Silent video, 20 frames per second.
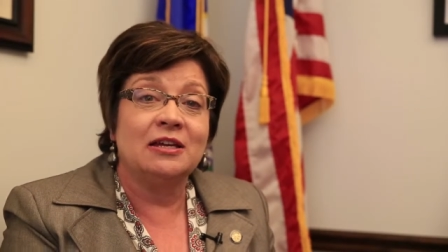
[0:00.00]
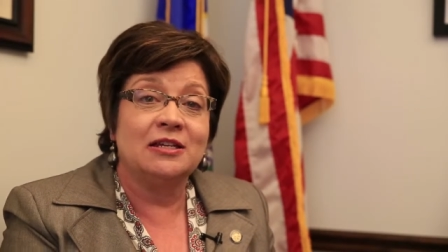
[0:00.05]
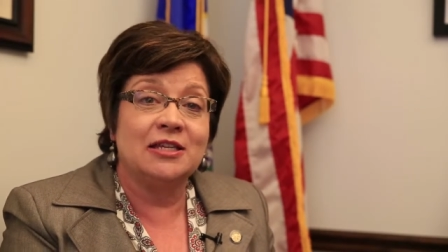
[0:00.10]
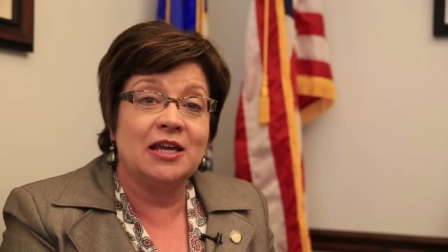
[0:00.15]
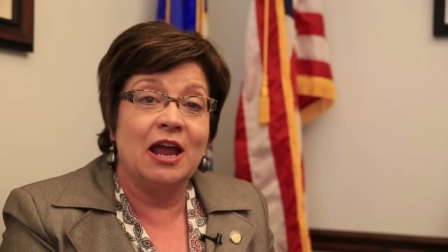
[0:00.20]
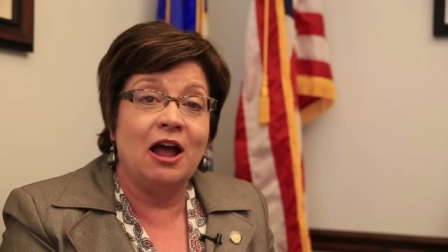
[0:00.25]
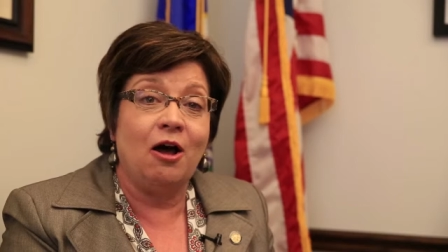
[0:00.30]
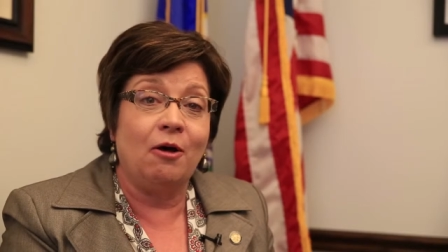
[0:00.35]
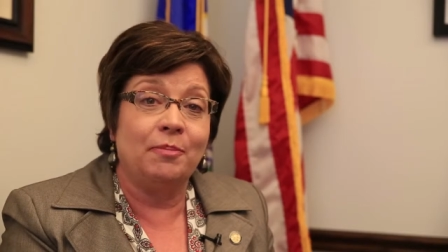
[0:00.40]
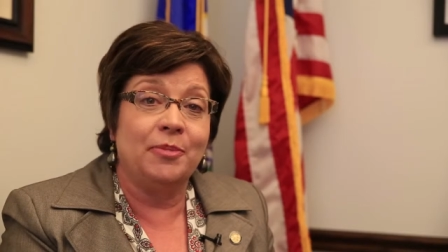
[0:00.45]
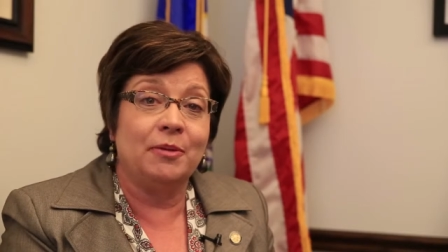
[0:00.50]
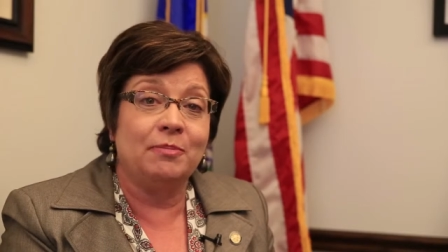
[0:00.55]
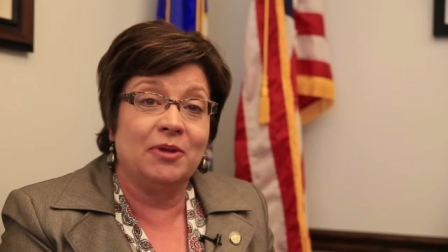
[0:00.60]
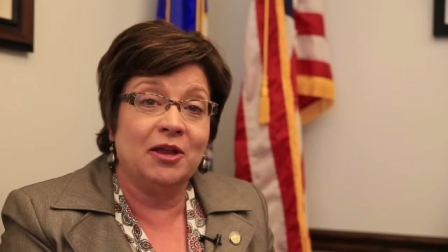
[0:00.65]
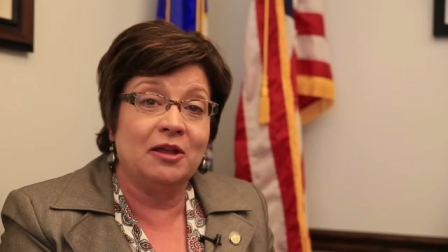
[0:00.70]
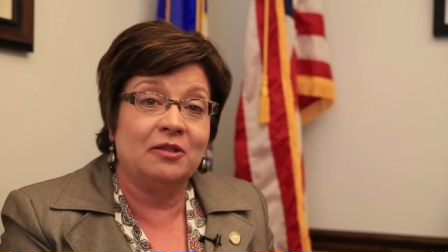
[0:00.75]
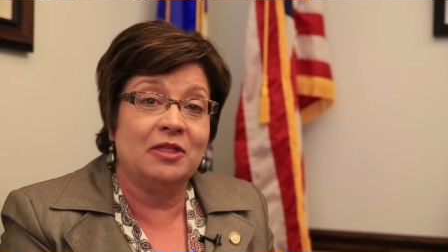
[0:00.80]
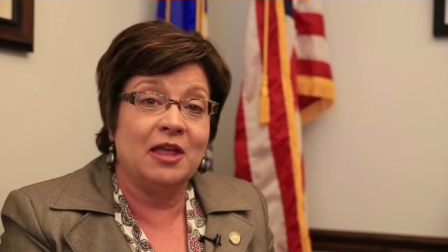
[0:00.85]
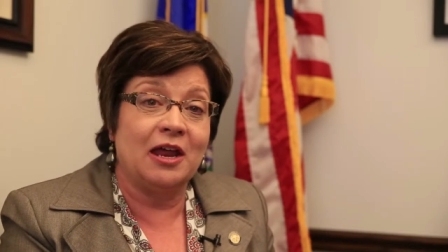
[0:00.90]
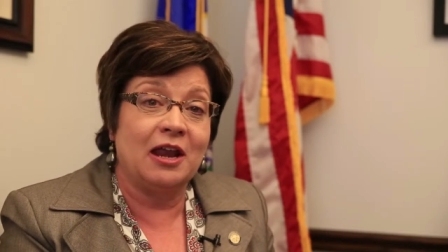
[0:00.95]
to help them
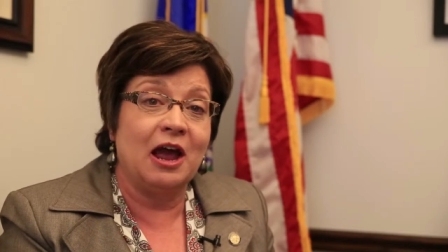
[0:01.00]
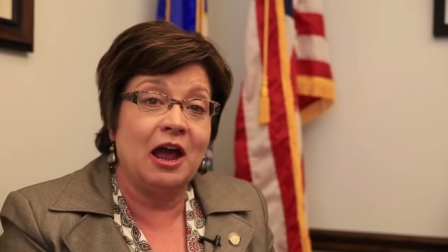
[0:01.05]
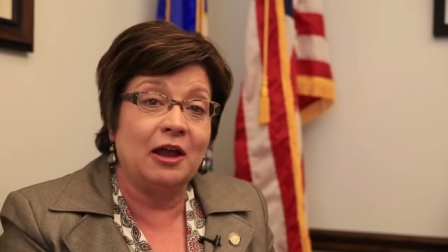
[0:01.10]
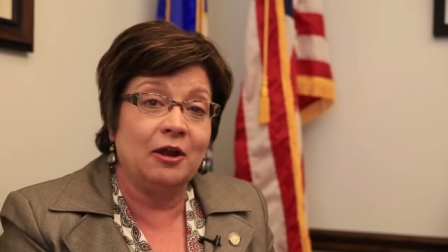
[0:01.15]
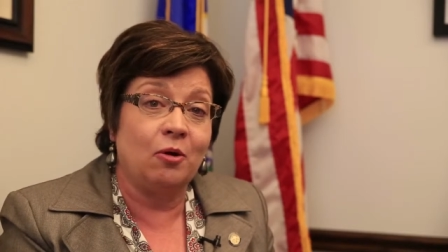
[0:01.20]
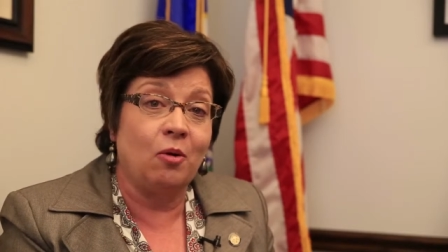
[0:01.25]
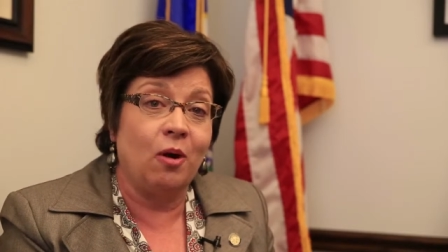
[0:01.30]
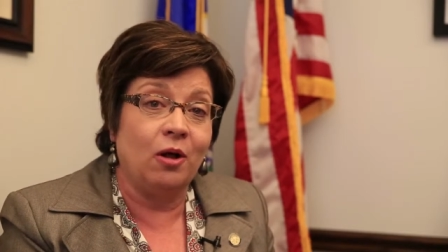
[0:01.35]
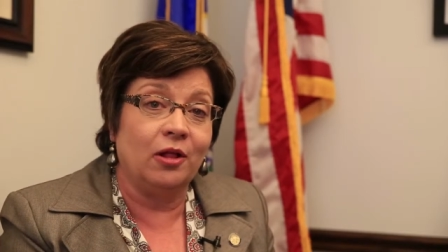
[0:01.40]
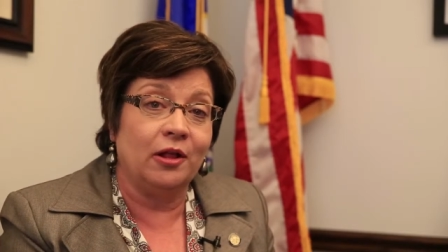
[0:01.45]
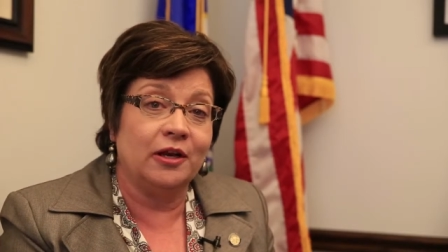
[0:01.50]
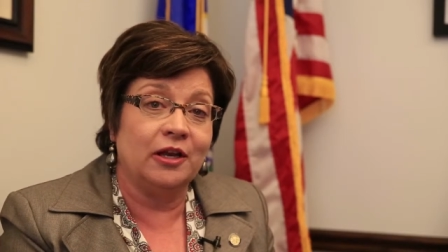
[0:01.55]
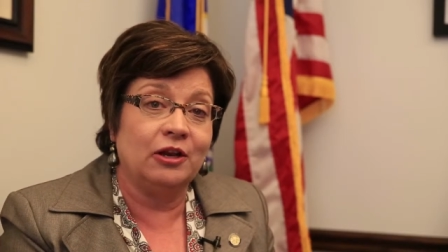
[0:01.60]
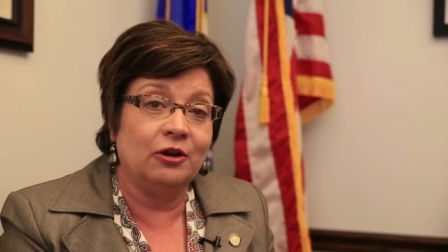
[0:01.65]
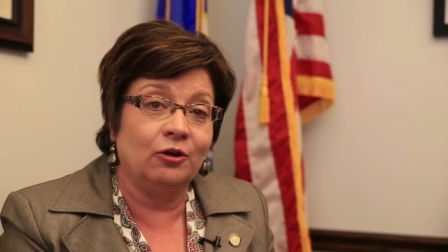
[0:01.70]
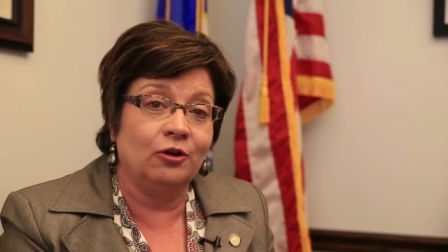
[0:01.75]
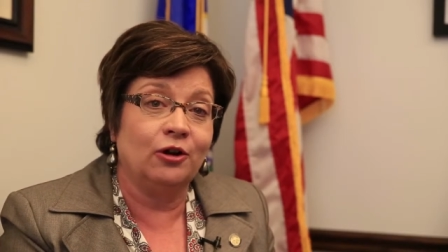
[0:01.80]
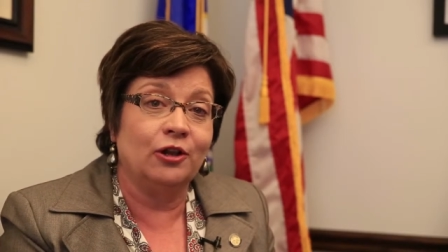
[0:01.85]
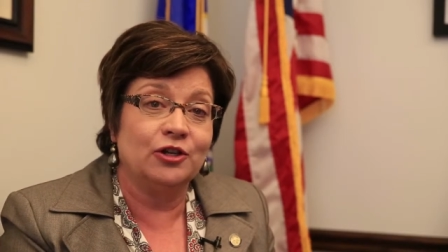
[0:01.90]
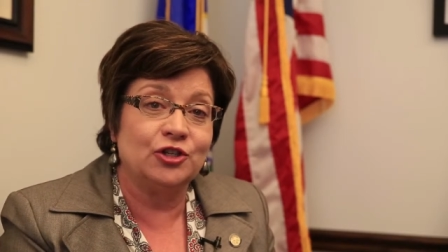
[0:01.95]
get that high
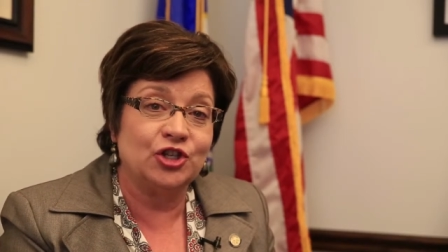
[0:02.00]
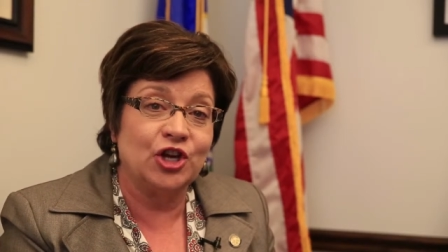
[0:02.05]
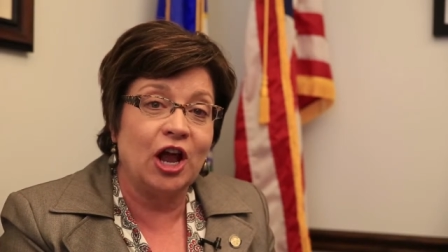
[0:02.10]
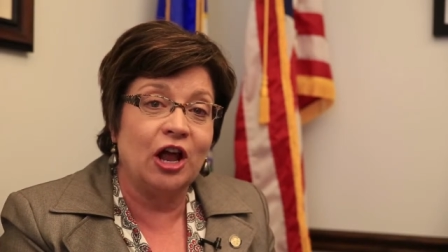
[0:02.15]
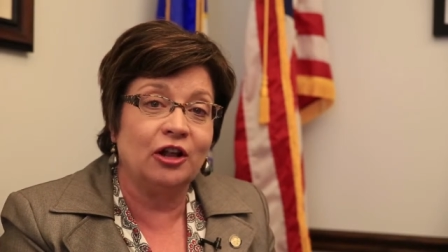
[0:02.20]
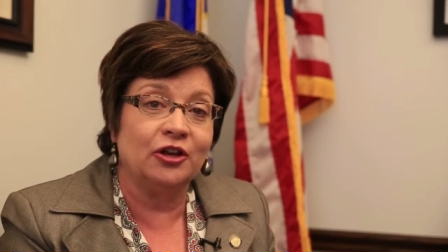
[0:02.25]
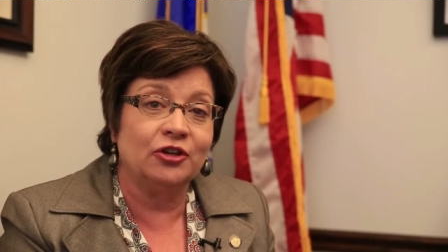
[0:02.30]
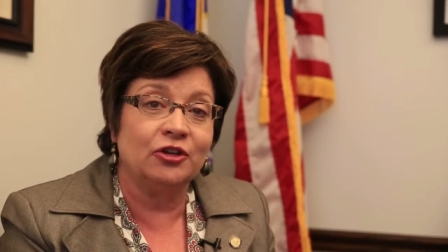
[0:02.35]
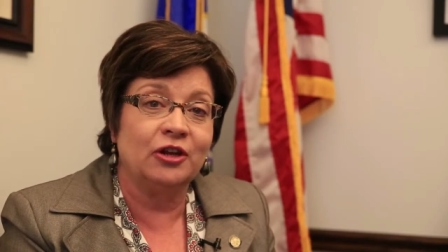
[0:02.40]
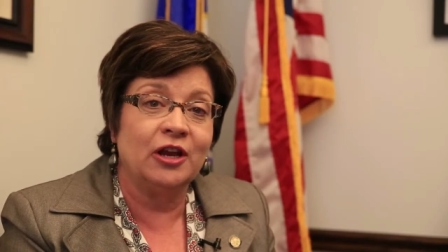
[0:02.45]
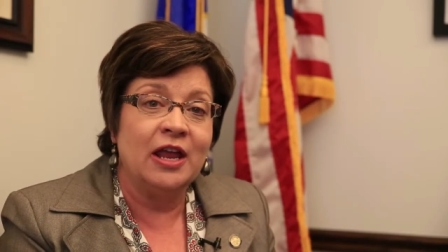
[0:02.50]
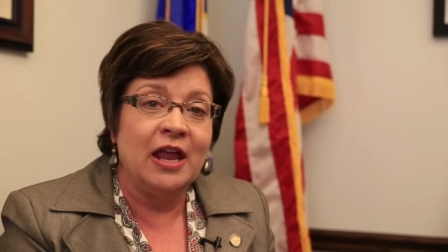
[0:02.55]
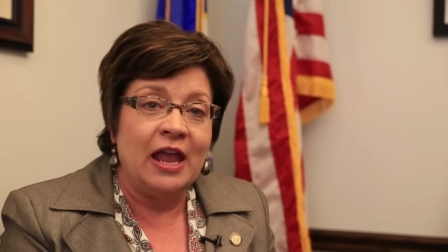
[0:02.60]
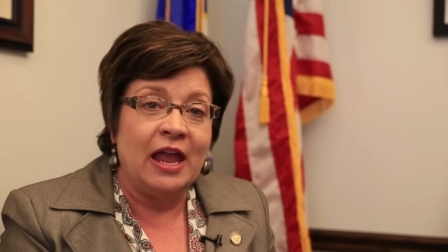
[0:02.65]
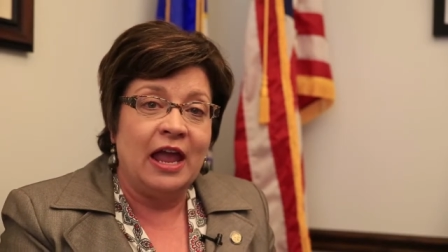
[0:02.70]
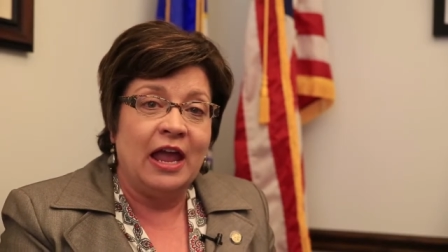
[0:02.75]
quality early childhood.